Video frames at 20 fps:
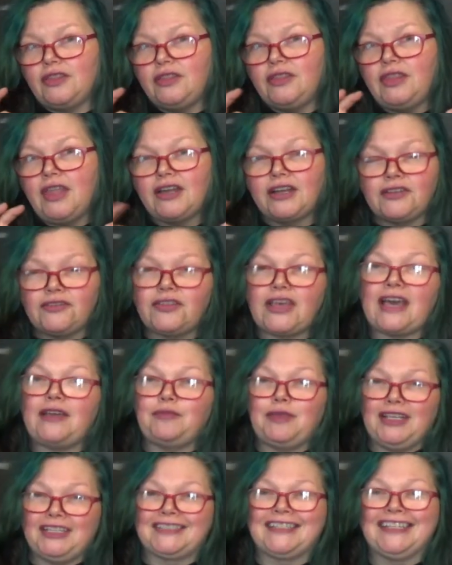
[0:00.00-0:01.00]
none of
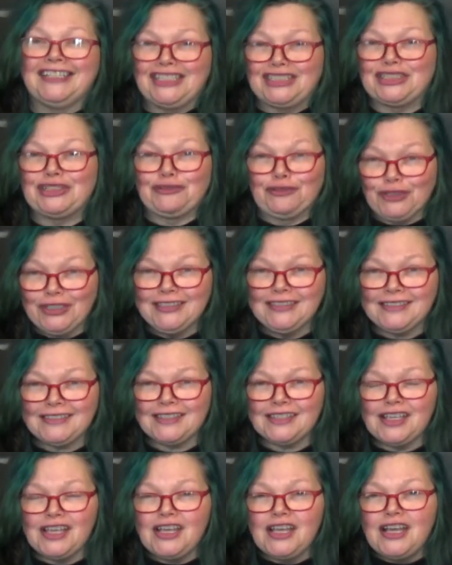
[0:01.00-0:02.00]
that makes any
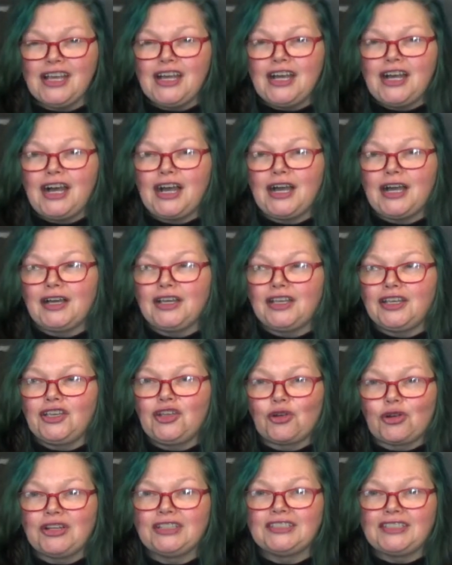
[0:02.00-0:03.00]
difference.
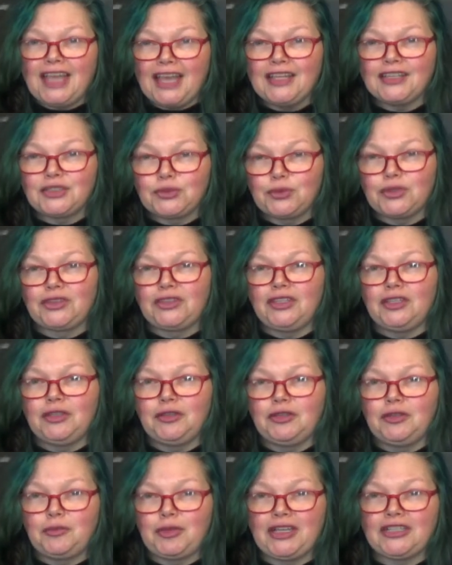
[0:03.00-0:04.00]
Your intent with
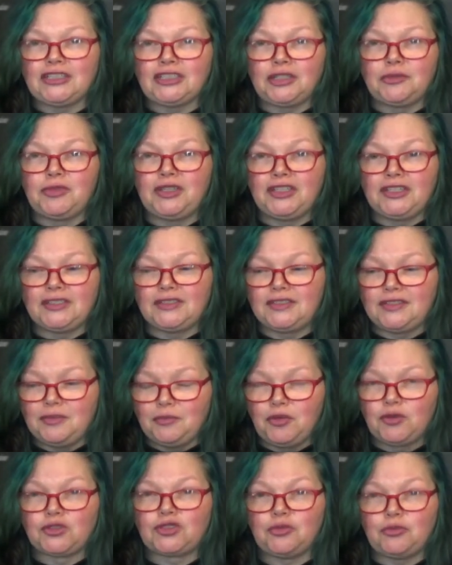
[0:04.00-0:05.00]
the pendulum is the
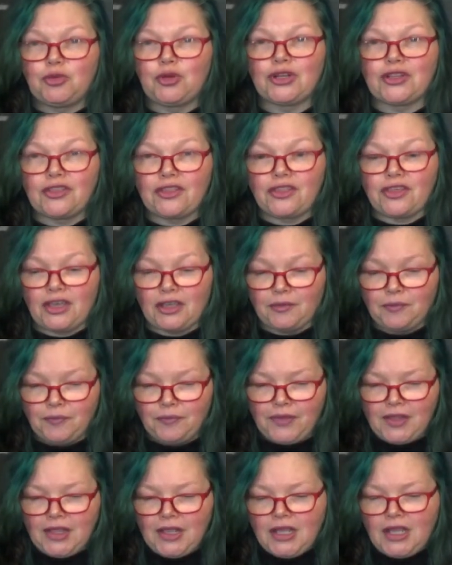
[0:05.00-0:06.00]
most important thing.
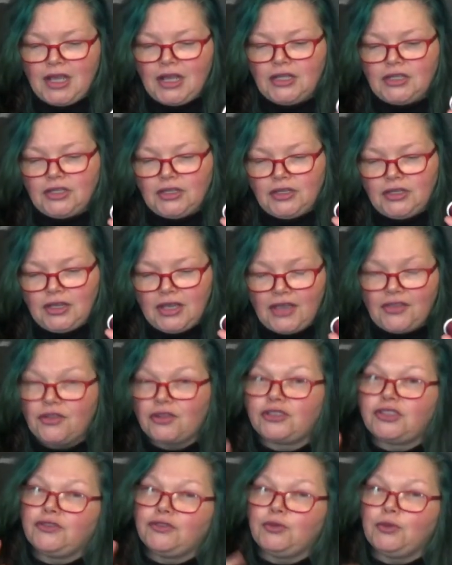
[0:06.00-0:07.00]
And there
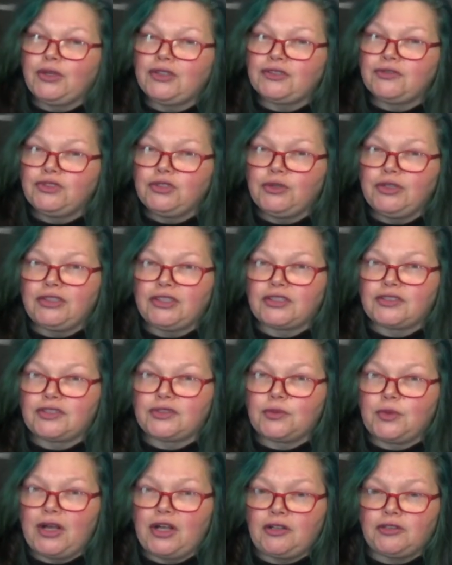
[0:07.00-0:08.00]
are different ways of doing this
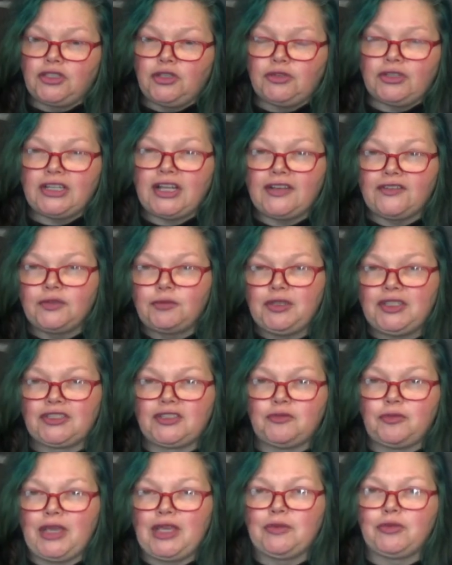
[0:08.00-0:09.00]
as well. You can have a piece
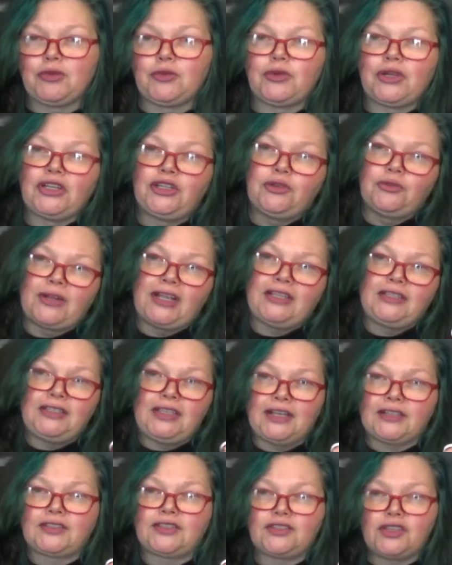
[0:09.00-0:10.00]
of paper where you write
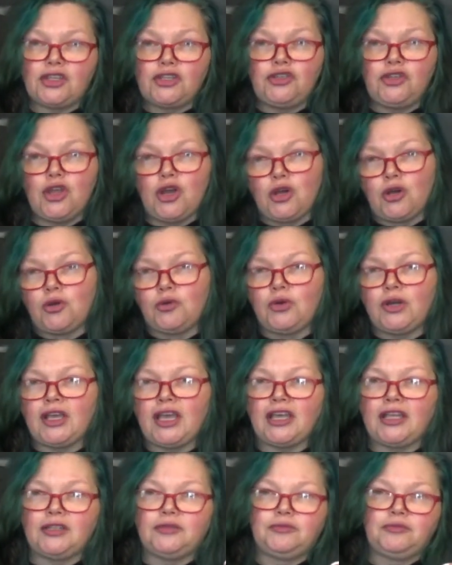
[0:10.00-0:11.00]
yes, no,
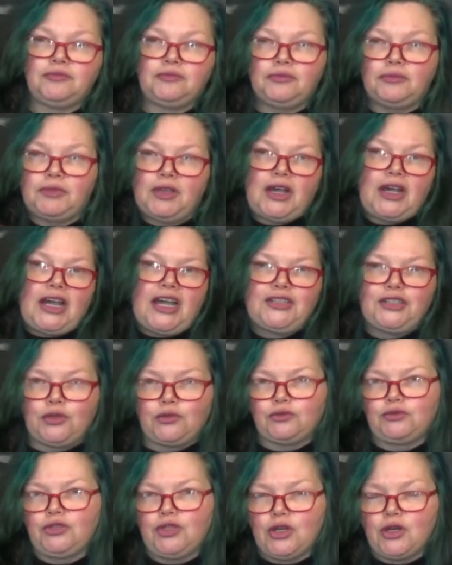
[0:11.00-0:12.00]
and I
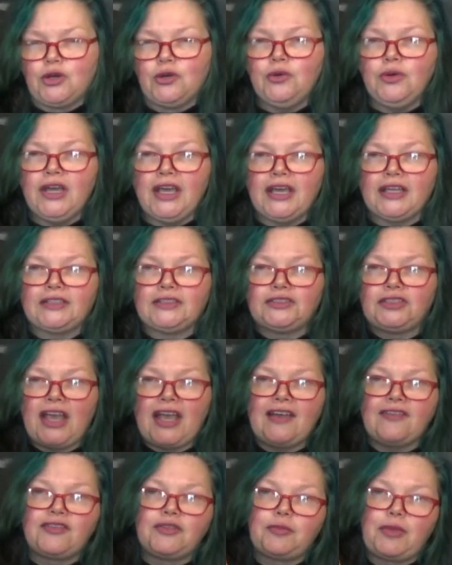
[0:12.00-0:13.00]
don't know, and have the